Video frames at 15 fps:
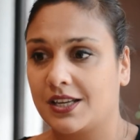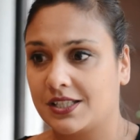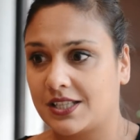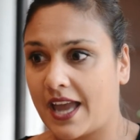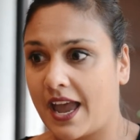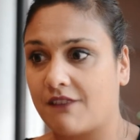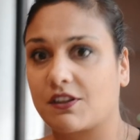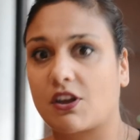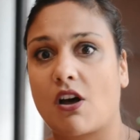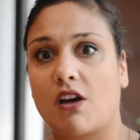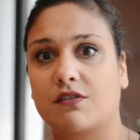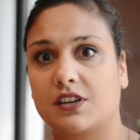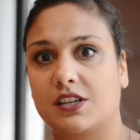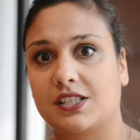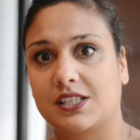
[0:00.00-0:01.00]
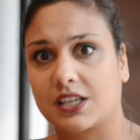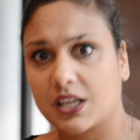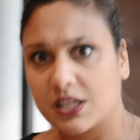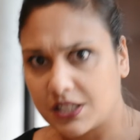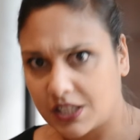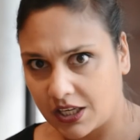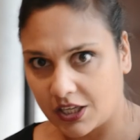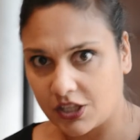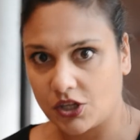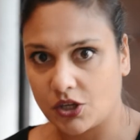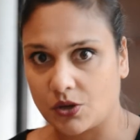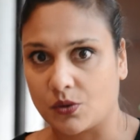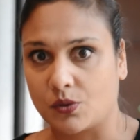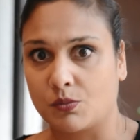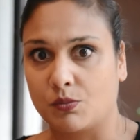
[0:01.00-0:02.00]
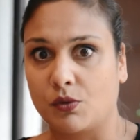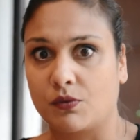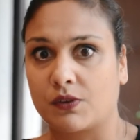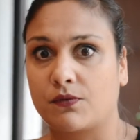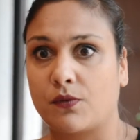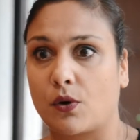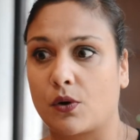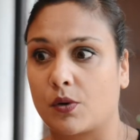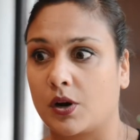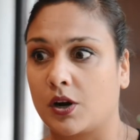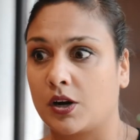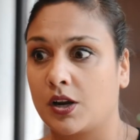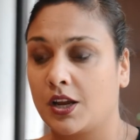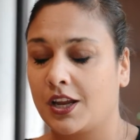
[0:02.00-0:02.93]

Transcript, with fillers: to have the confidence to continue moving forward